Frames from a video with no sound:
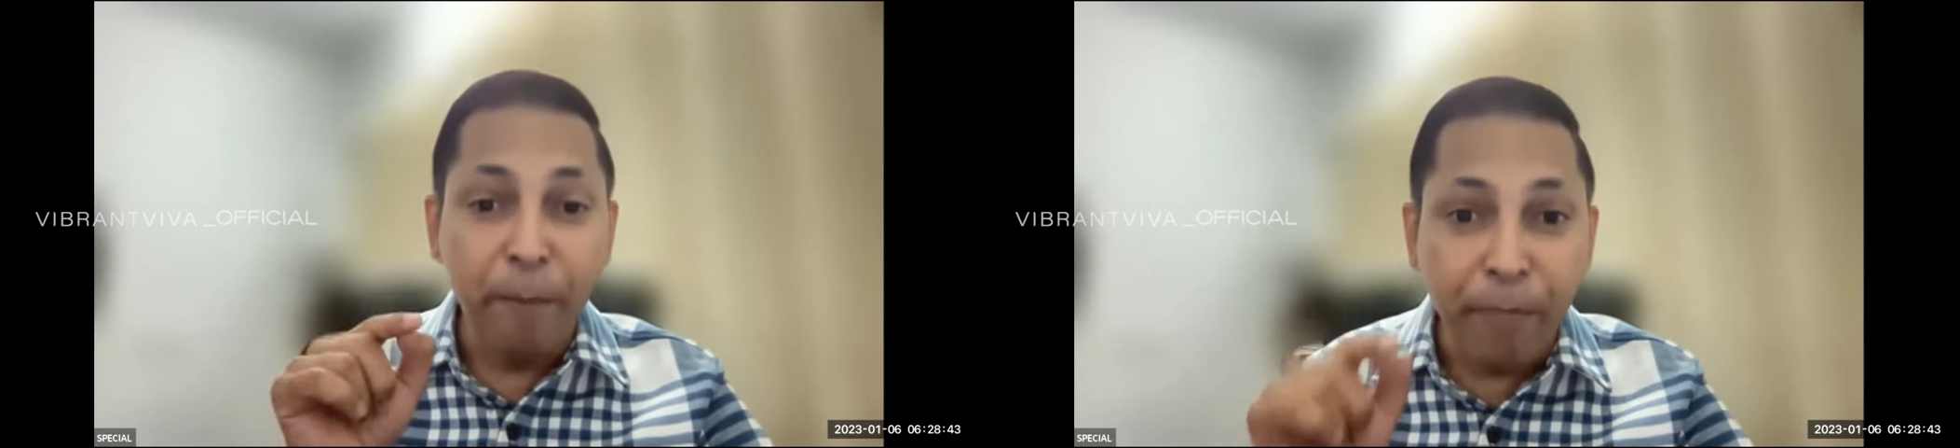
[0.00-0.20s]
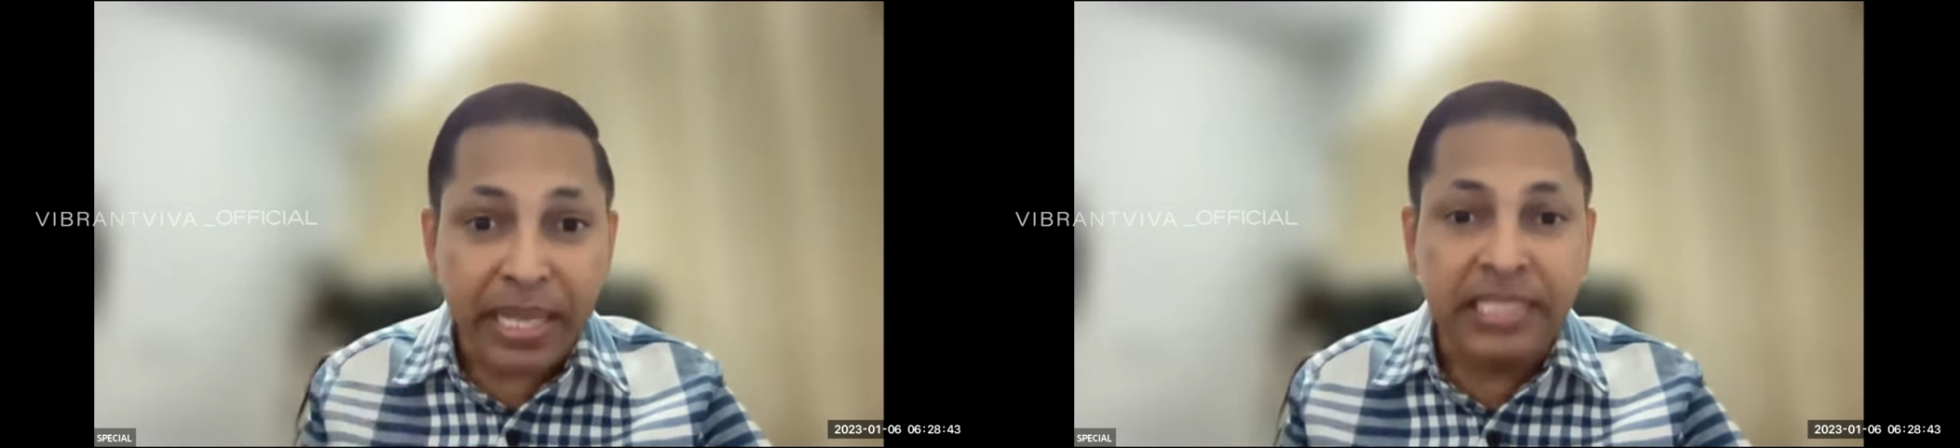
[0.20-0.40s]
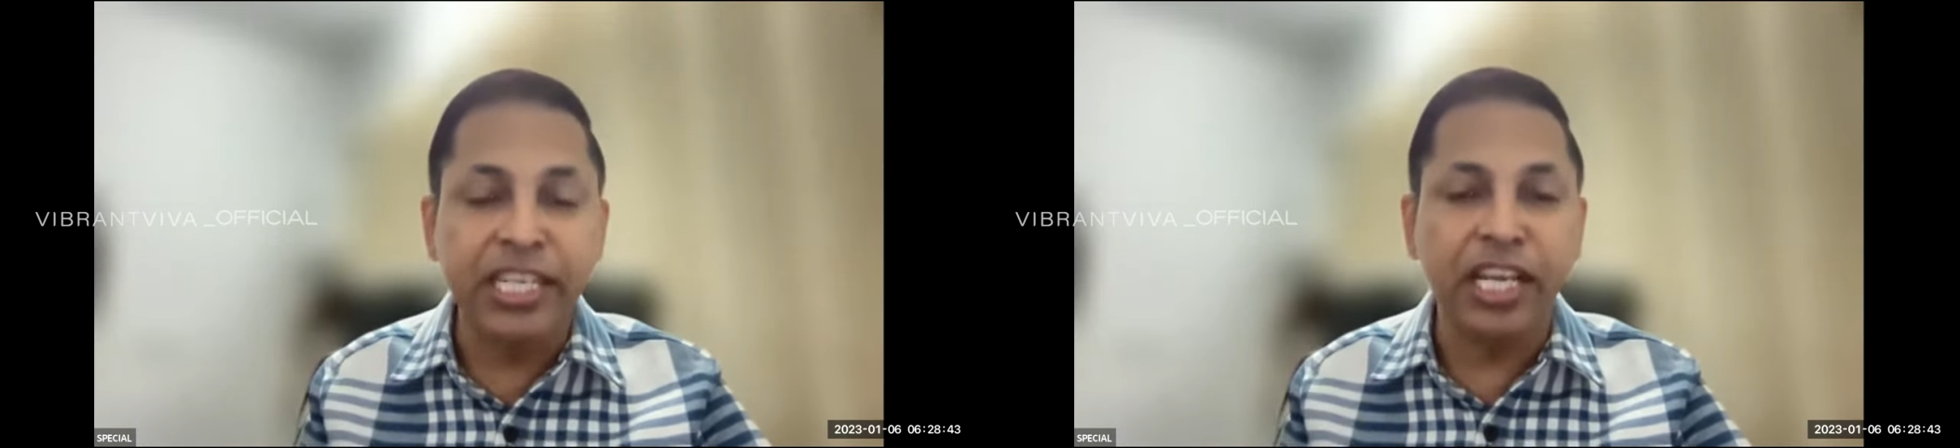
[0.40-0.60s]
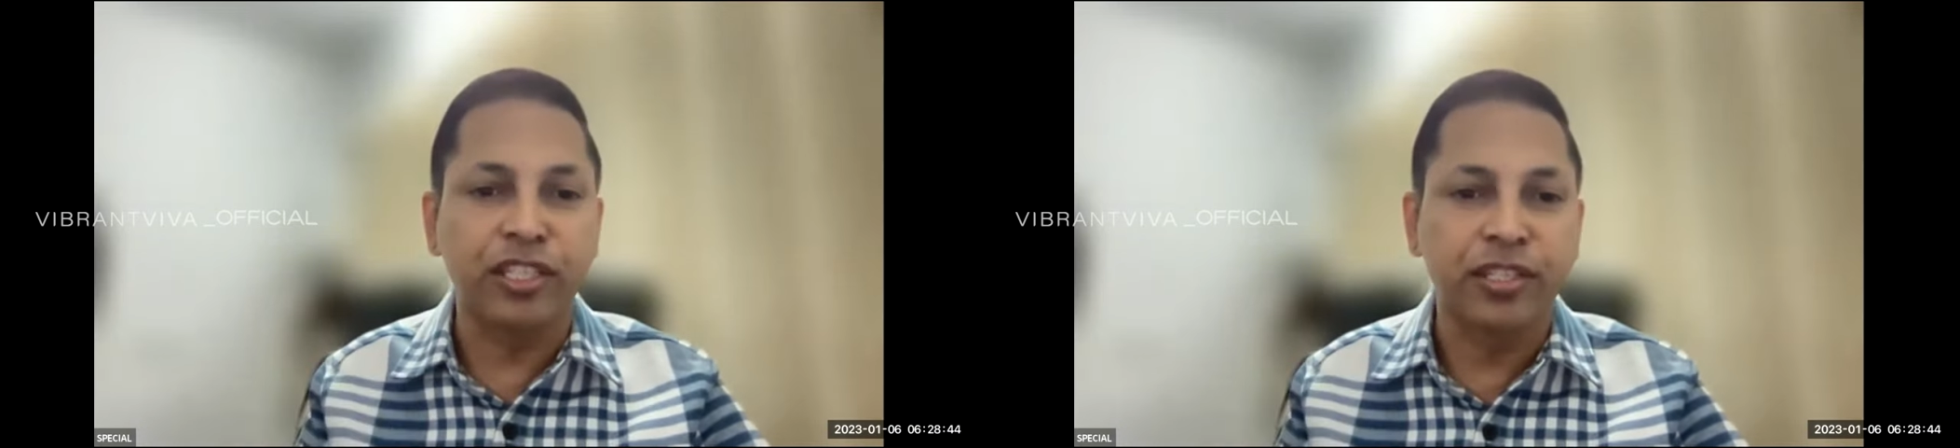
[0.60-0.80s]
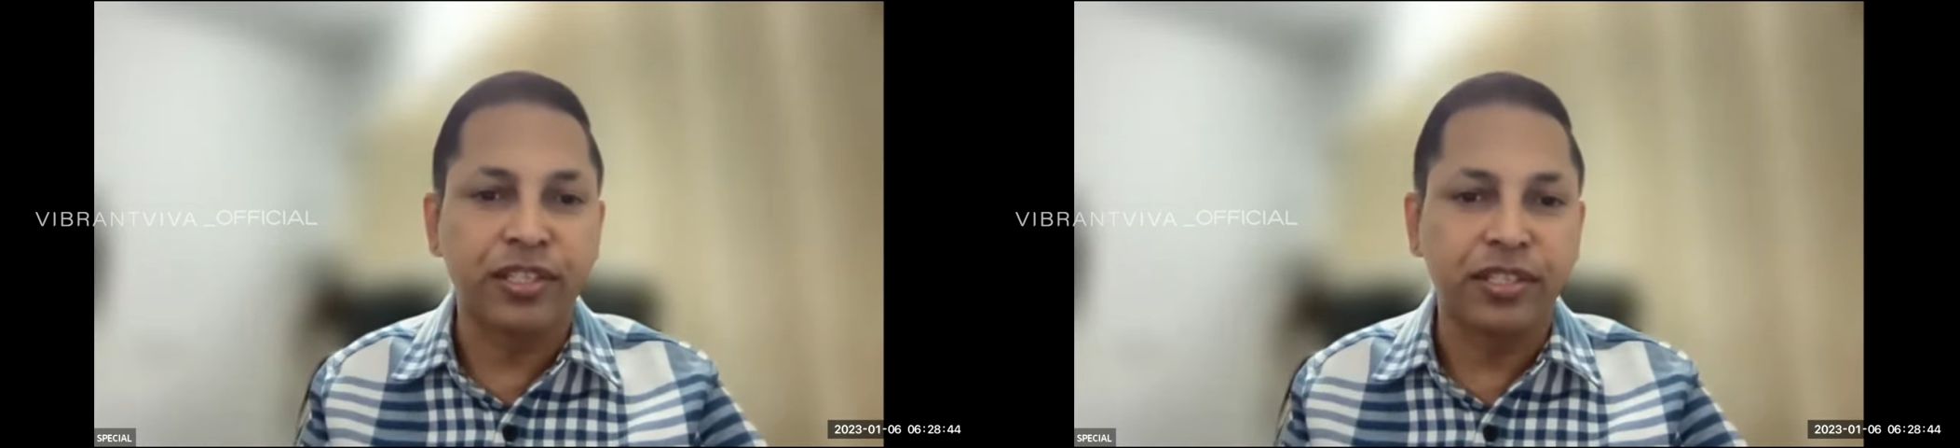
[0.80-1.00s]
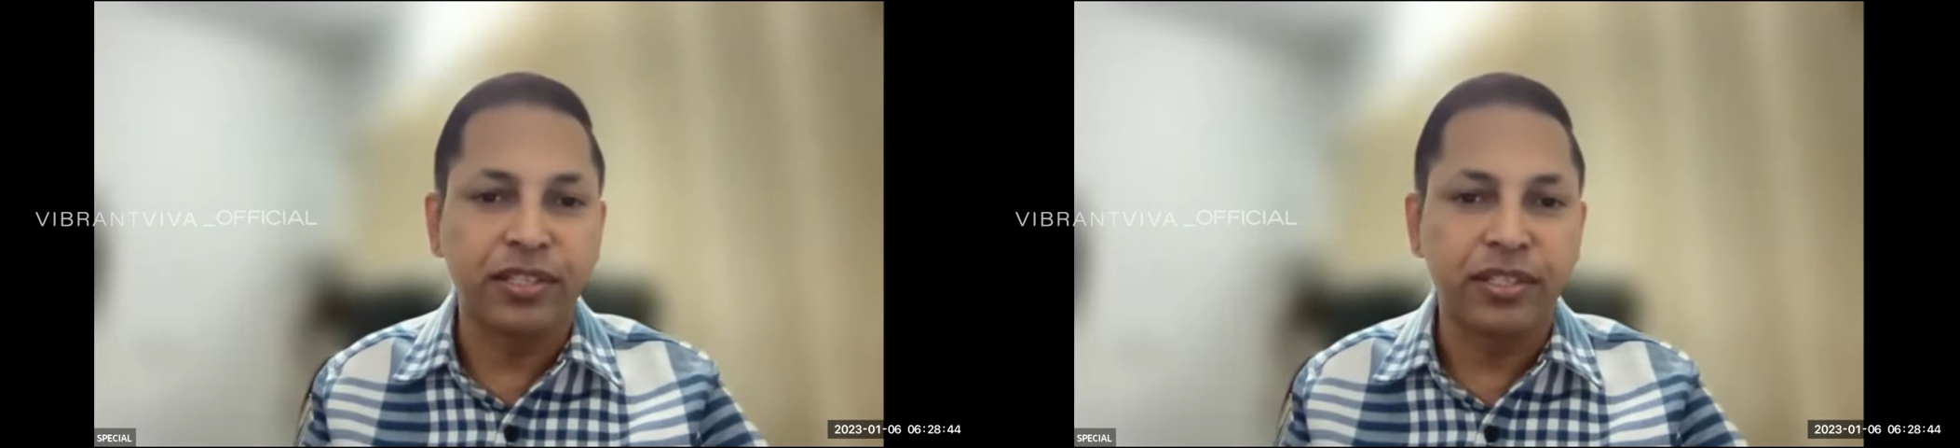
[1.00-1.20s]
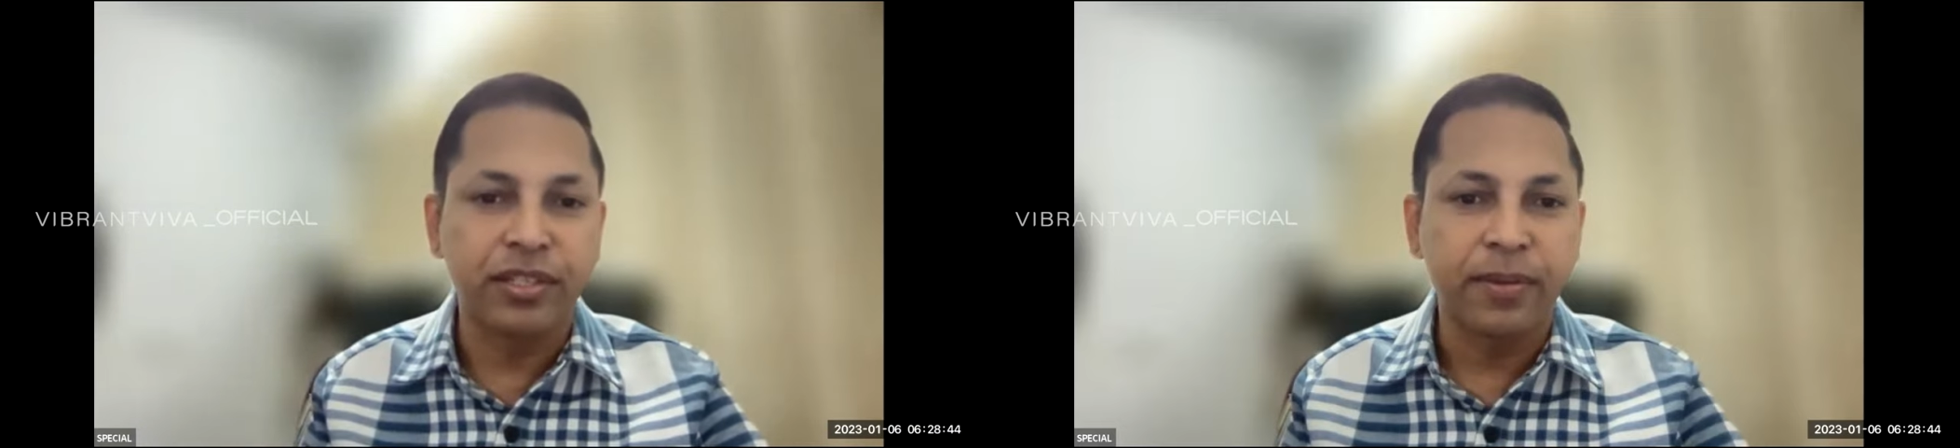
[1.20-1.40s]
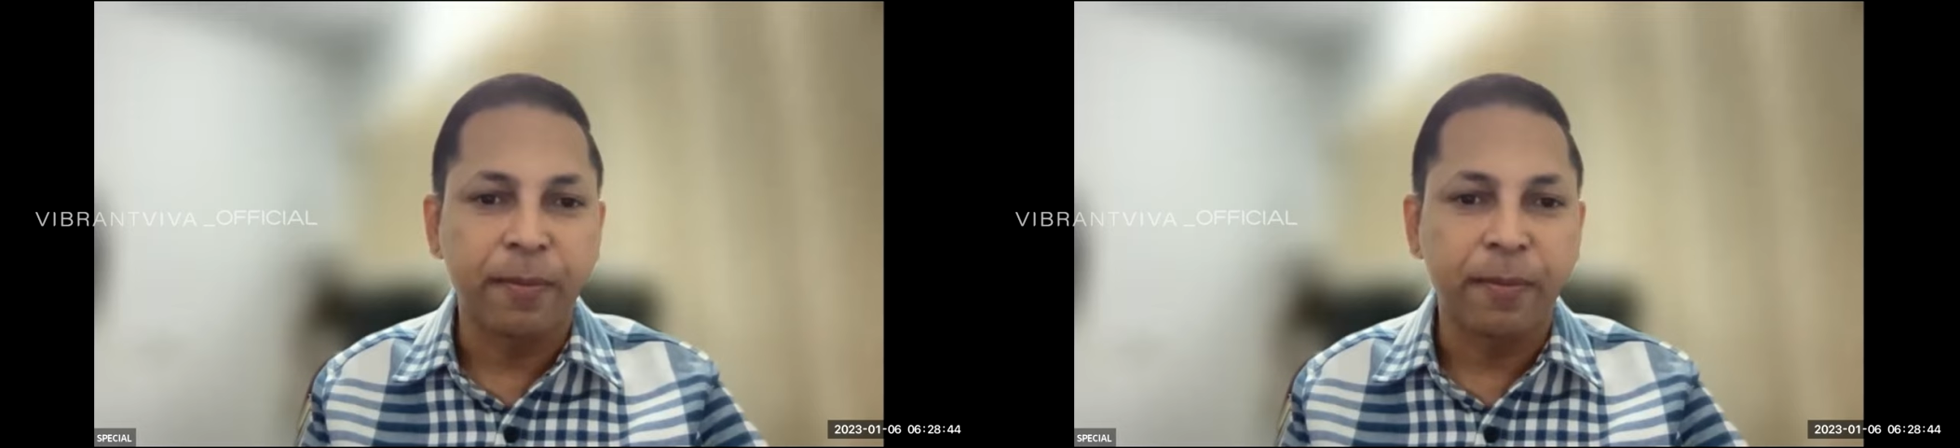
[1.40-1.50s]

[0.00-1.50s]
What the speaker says: big checks